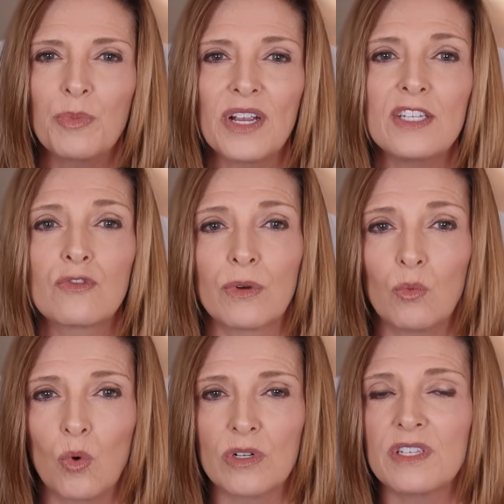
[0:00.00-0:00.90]
brain's
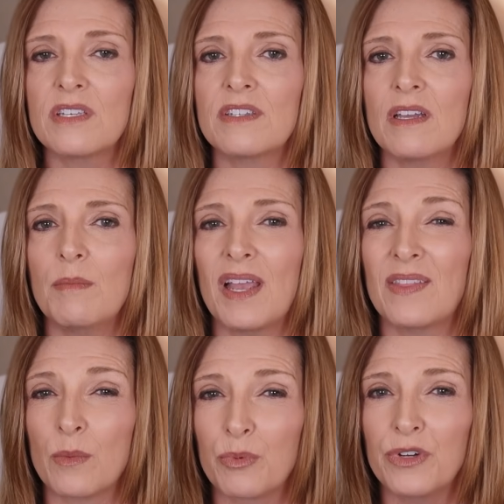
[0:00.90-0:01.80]
reward system
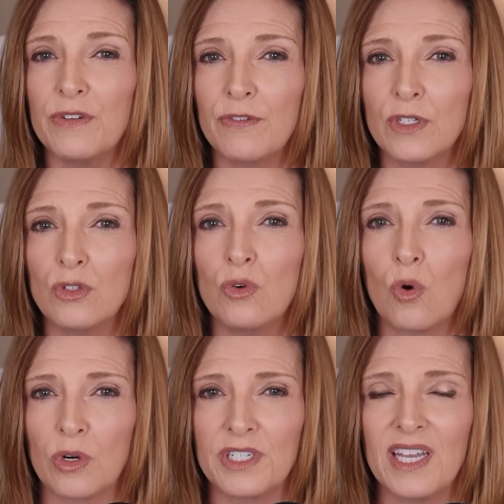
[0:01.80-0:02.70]
and the prefrontal
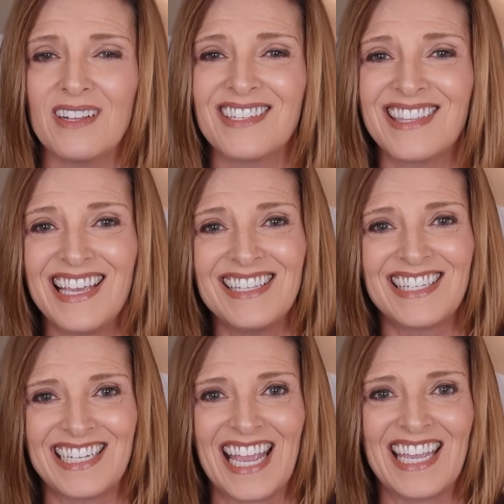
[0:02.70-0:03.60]
cortex, they
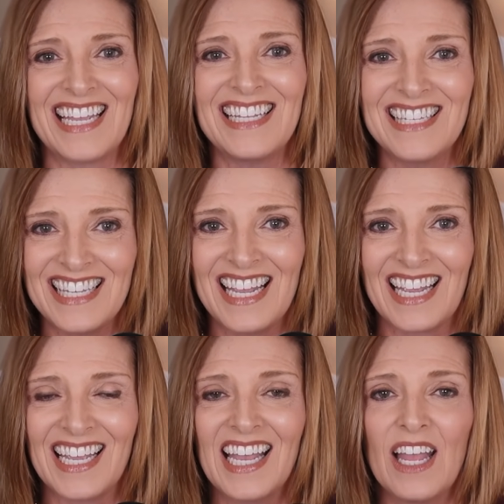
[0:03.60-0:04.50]
stay in
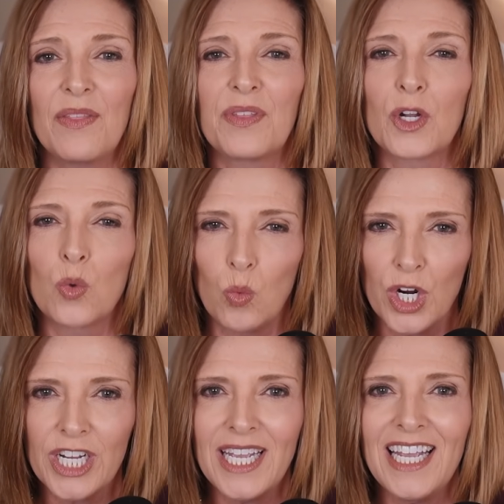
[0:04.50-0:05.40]
sync. They're
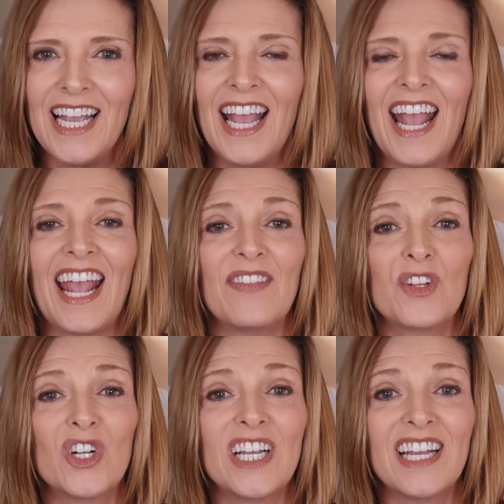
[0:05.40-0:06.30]
working and
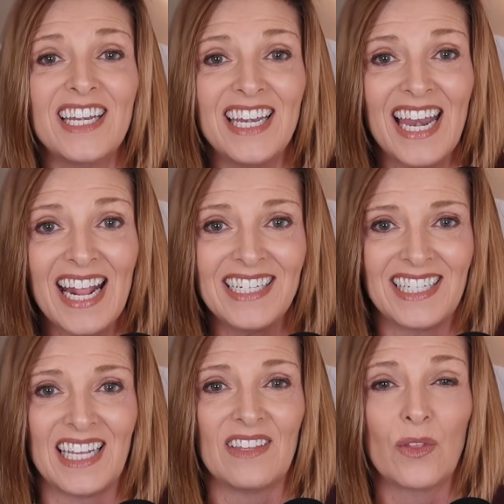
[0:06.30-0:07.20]
they're
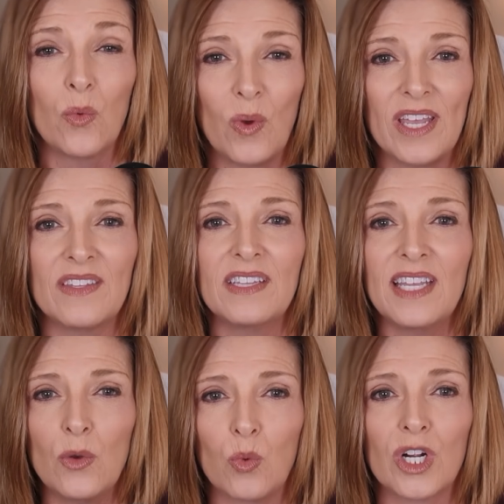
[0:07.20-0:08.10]
connecting the way that
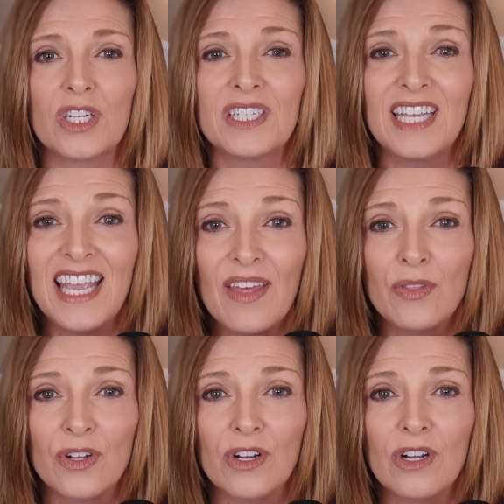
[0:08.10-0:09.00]
they work
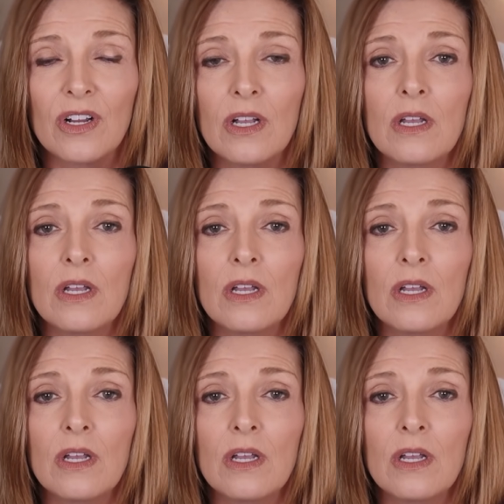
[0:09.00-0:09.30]
together.